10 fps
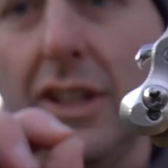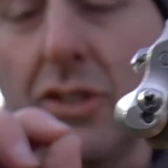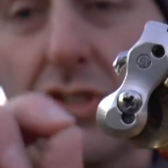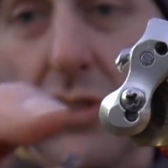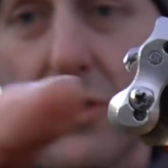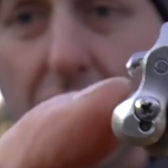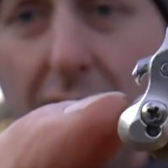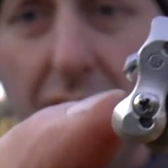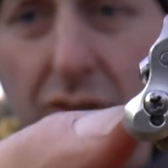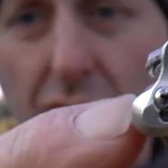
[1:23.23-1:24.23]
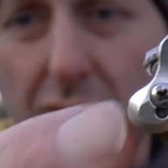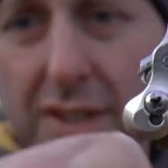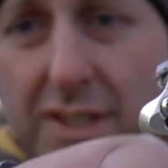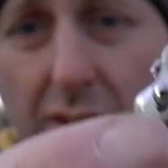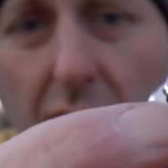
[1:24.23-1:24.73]
screwdriver through
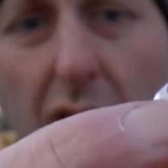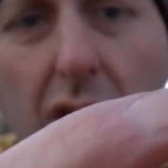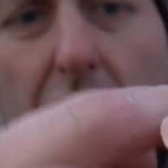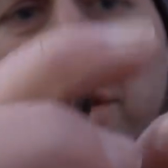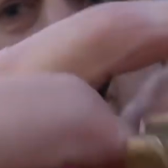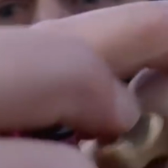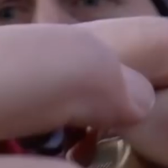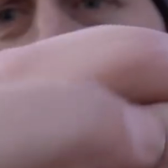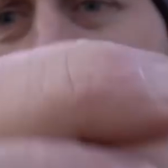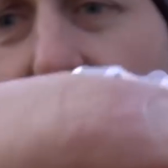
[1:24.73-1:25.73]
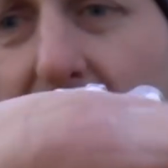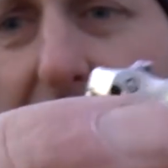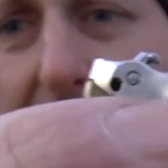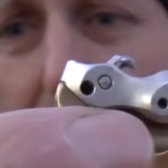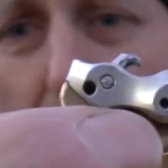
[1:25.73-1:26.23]
this little hole on the opposite
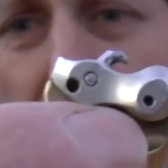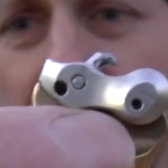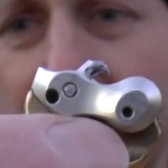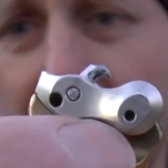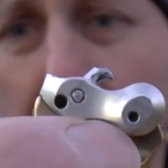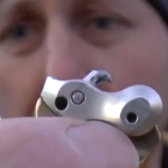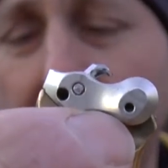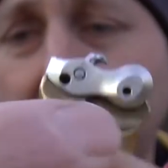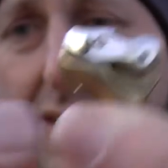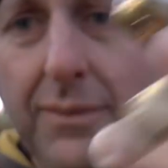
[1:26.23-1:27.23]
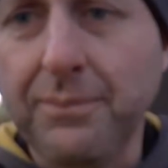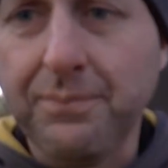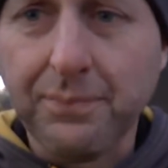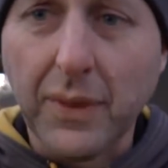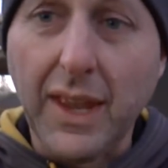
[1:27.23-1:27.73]
side. It pushes out the pin.
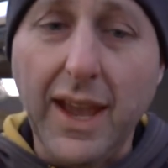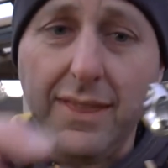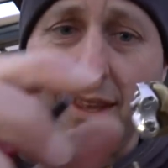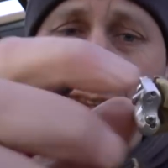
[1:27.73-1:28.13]
And then